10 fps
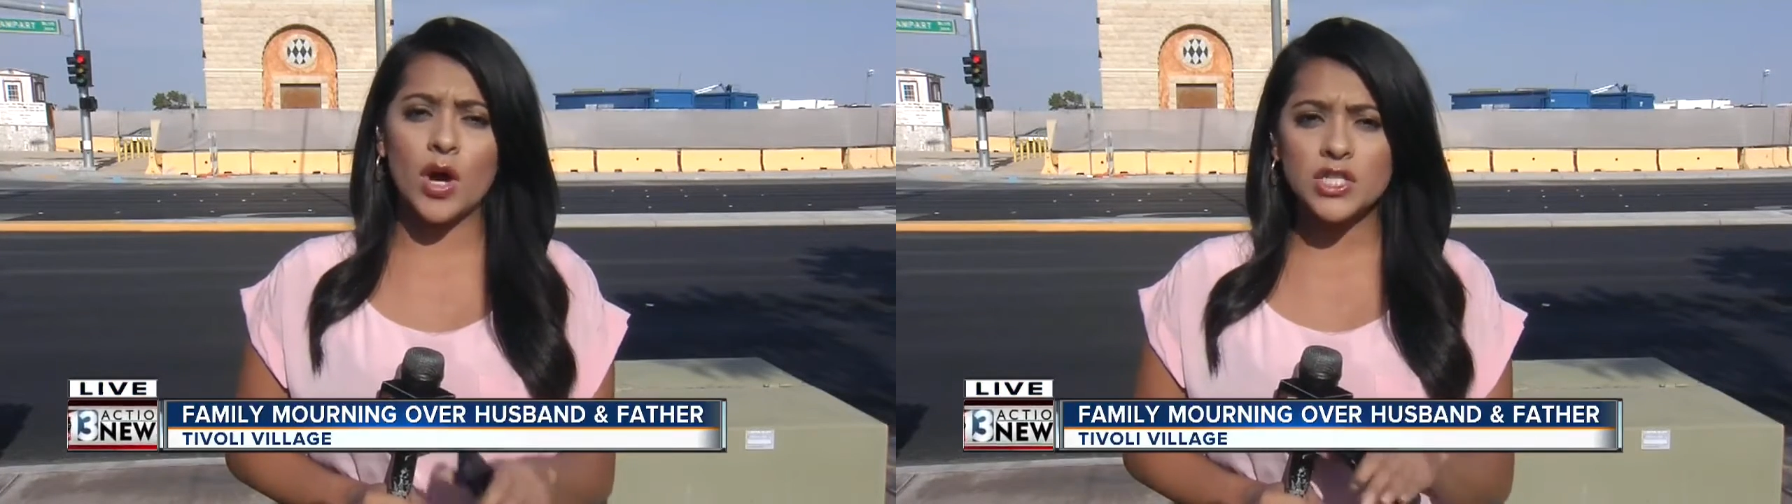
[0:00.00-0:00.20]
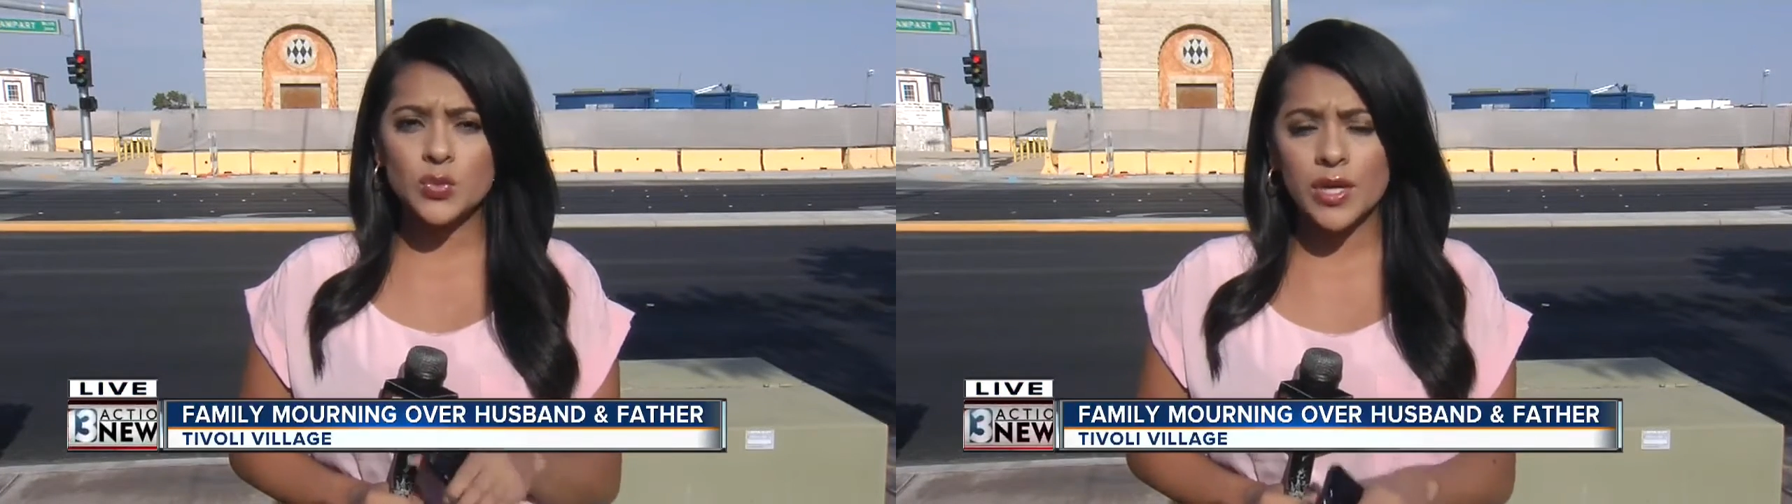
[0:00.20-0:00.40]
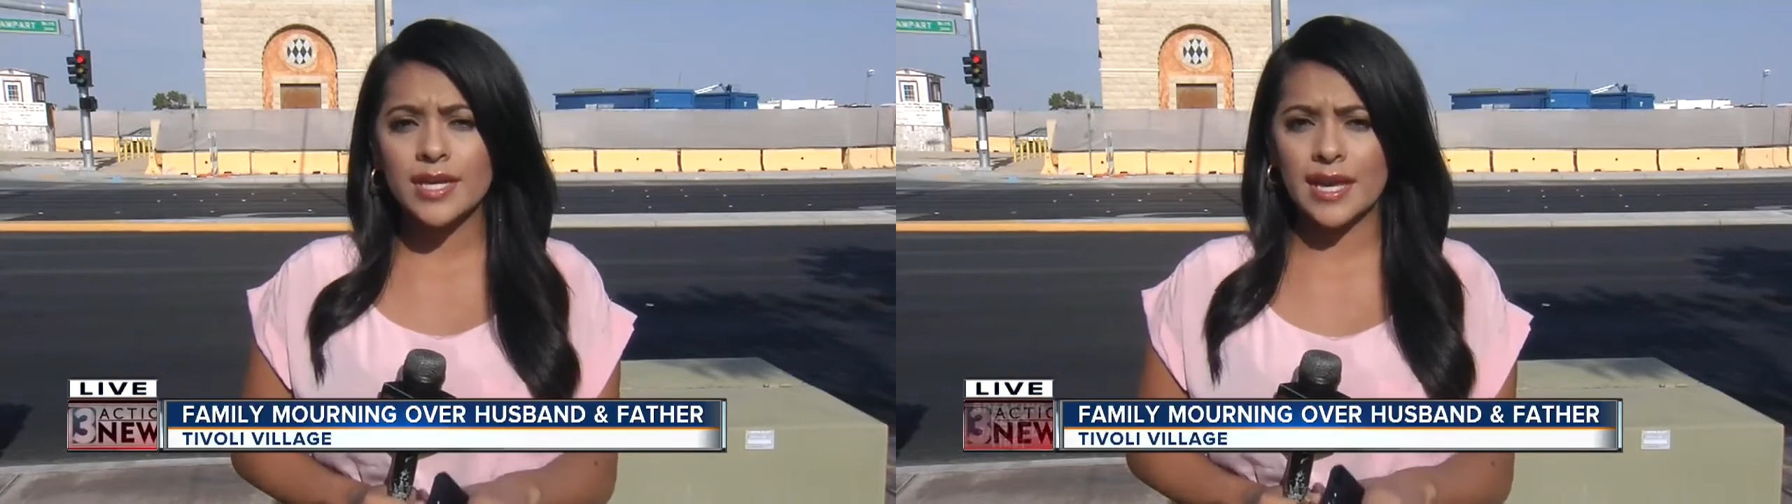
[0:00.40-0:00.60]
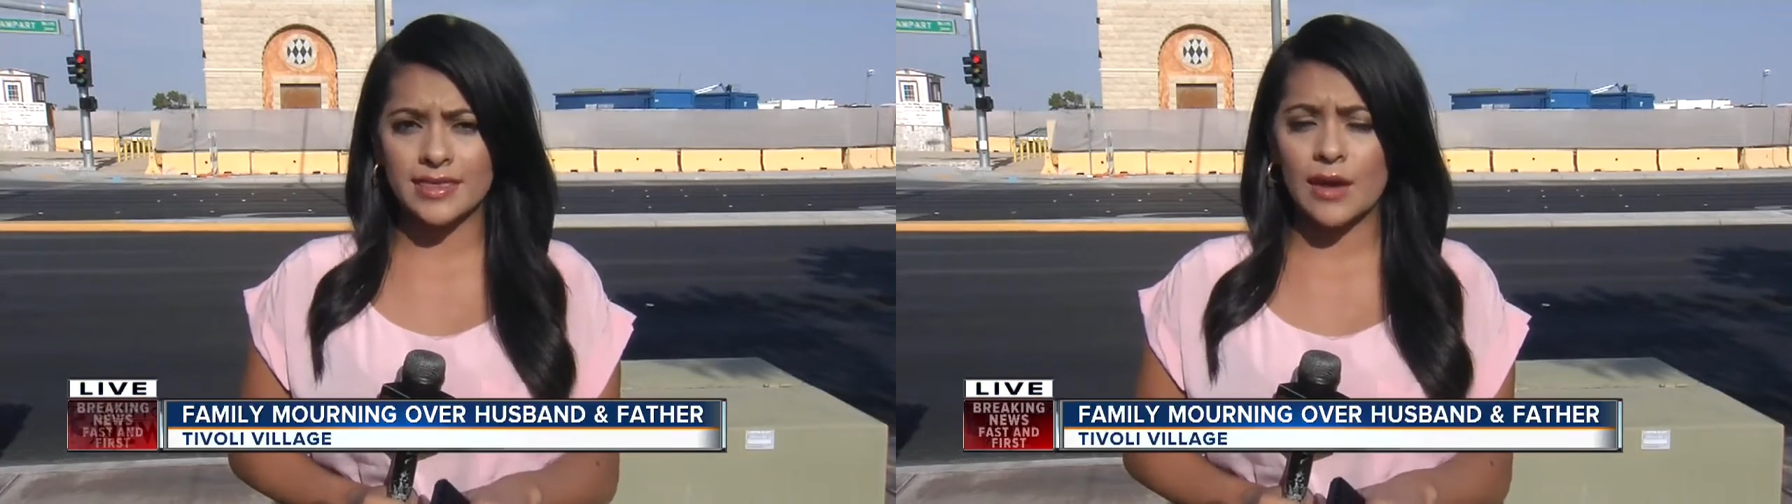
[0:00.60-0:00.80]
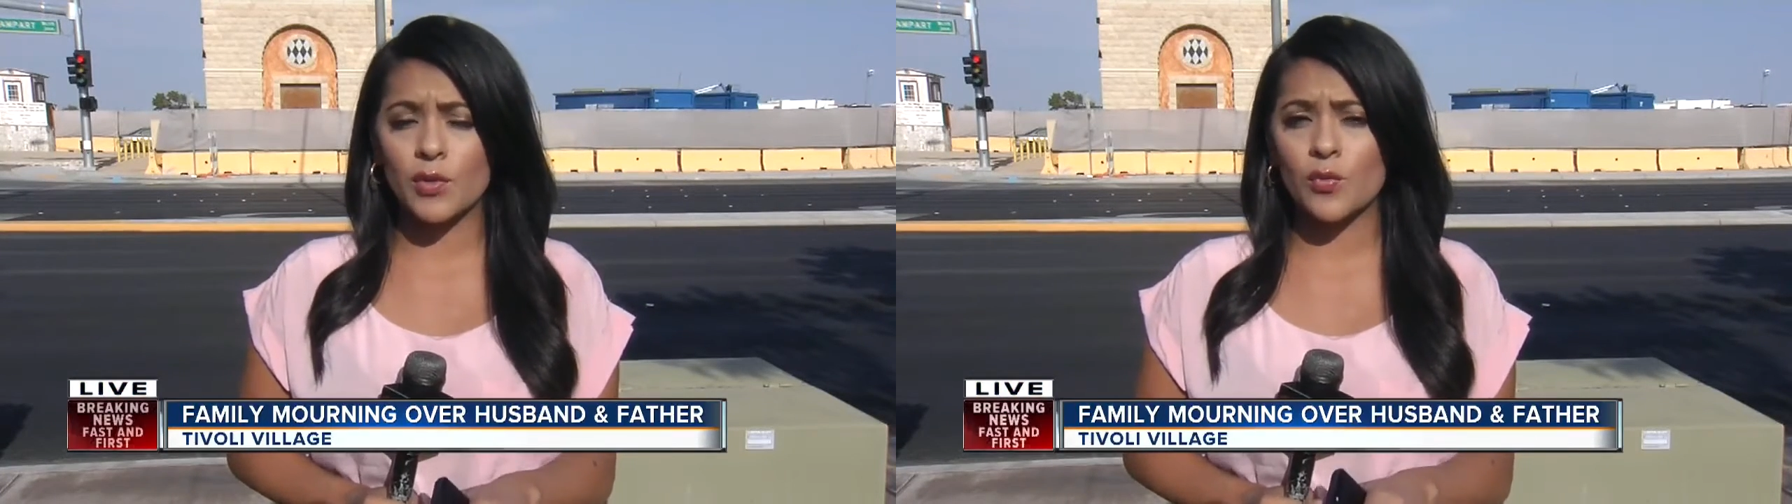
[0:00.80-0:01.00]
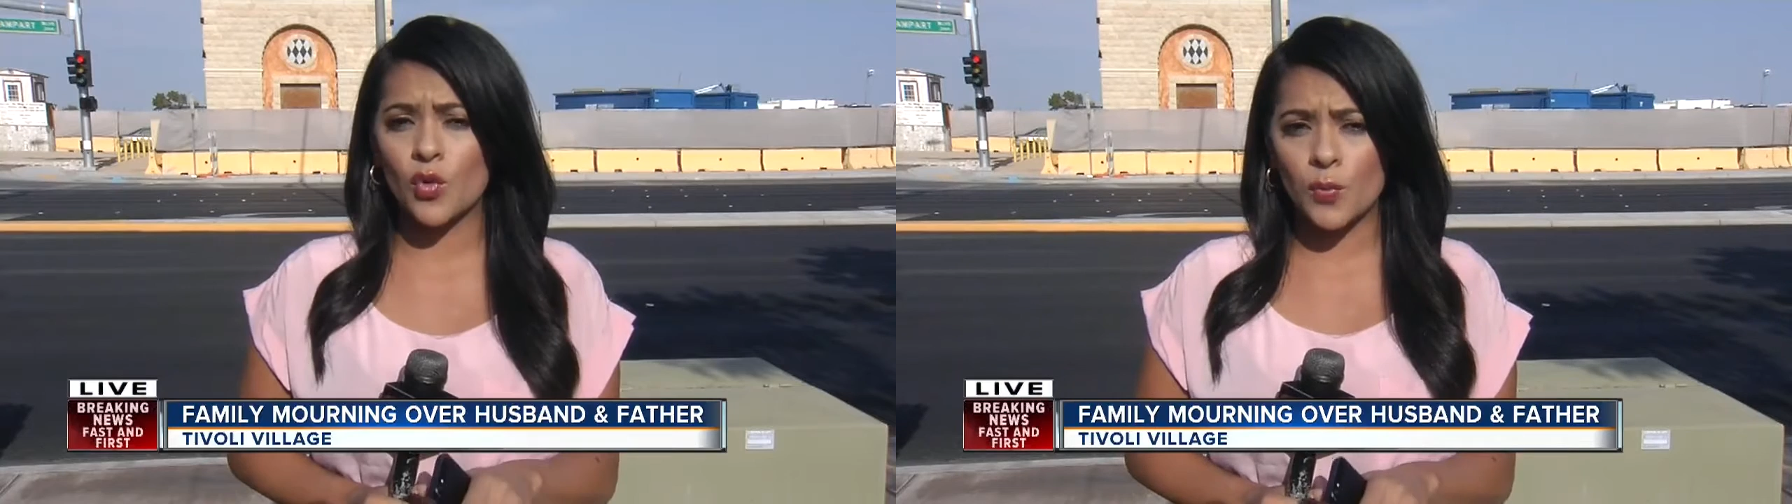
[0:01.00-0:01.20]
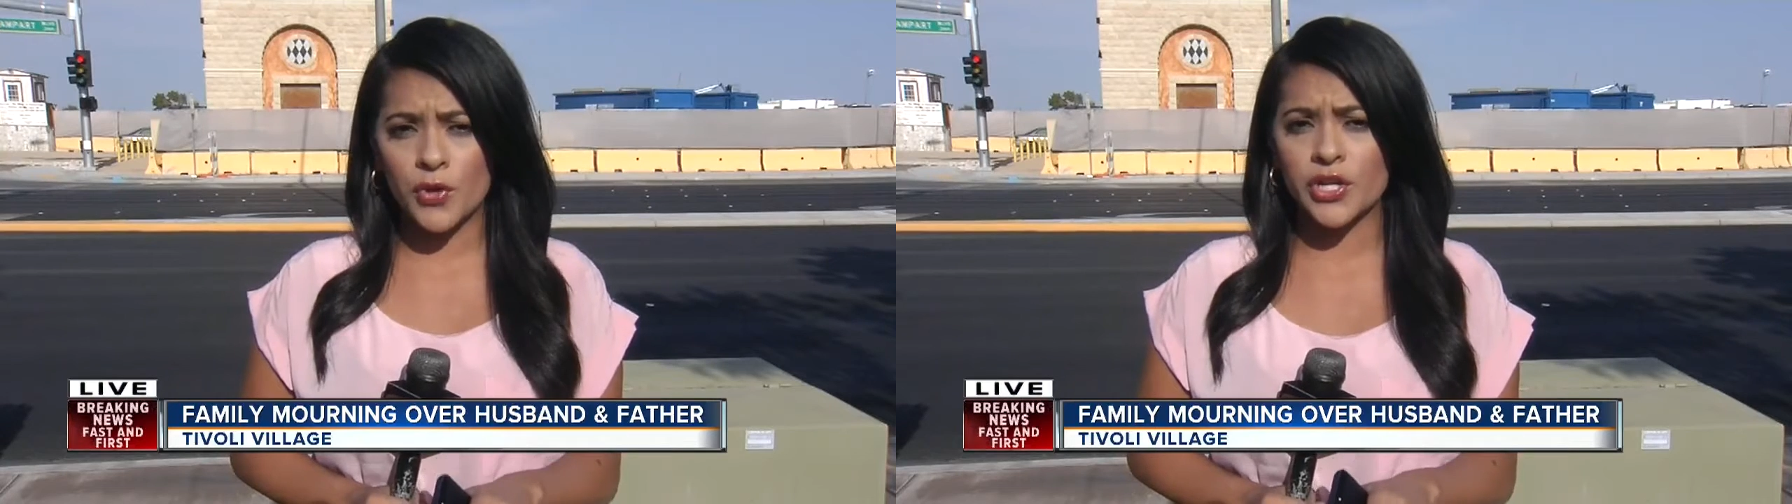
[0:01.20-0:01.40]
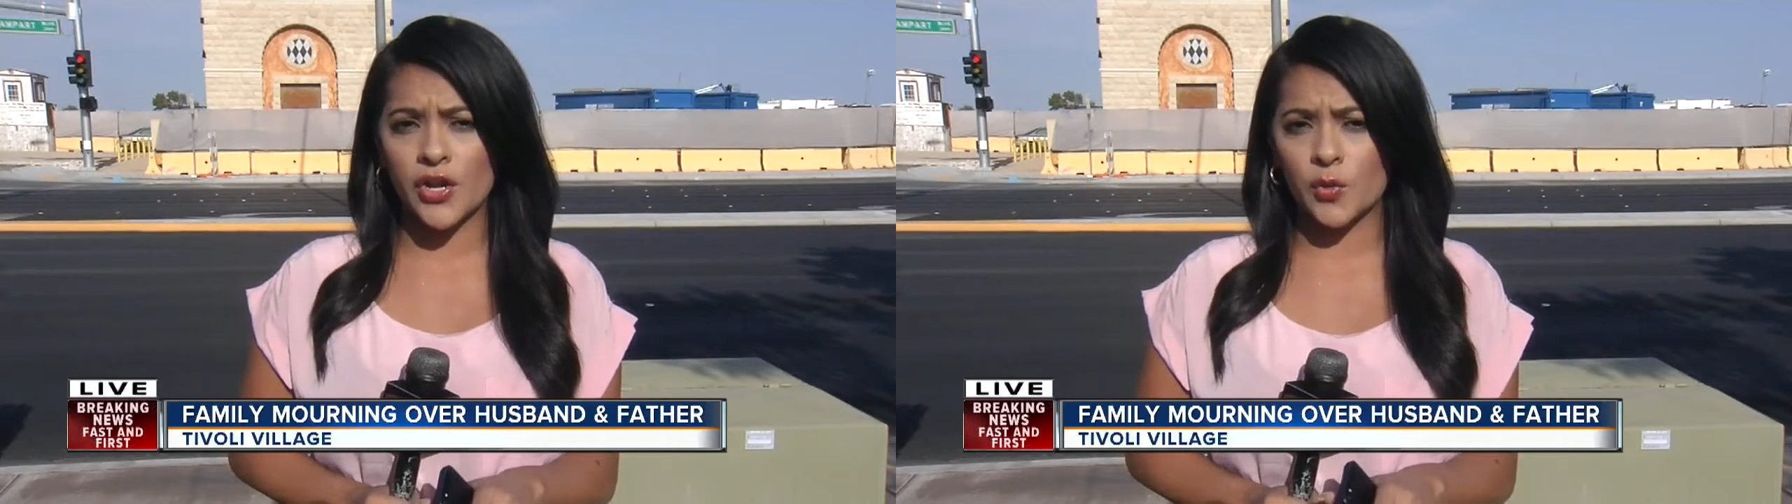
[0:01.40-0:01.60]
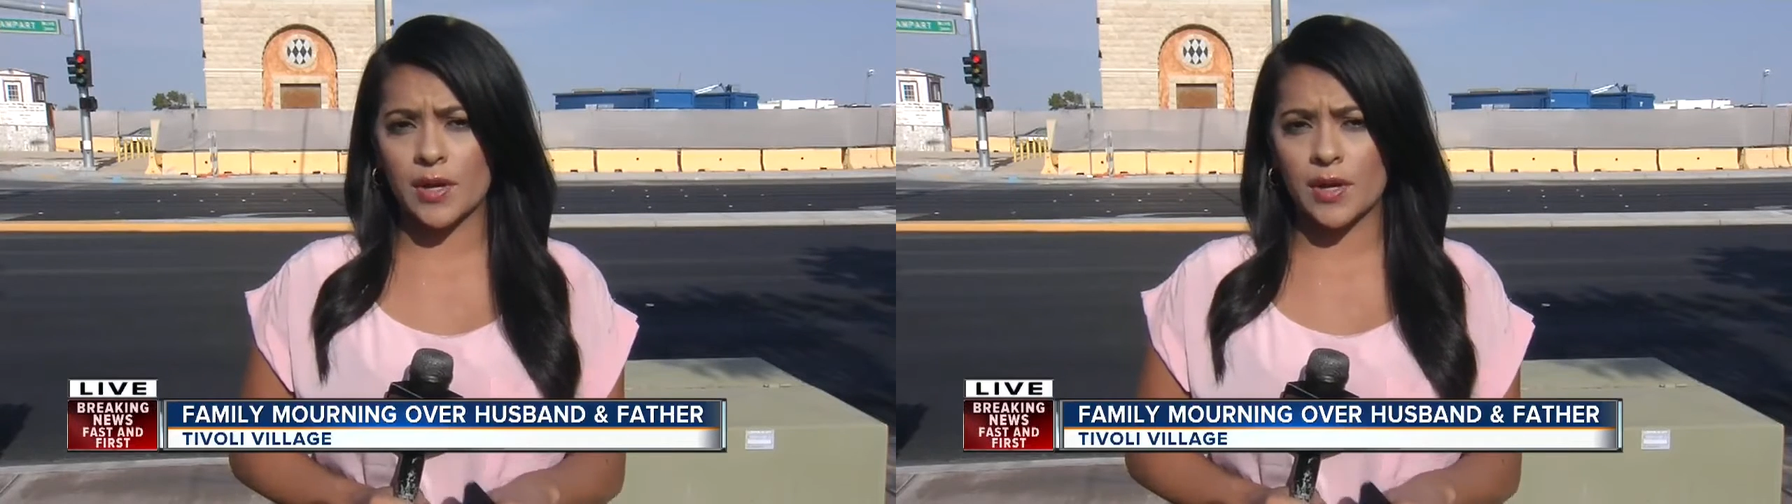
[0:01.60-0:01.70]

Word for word: Once we get that, we will put it on our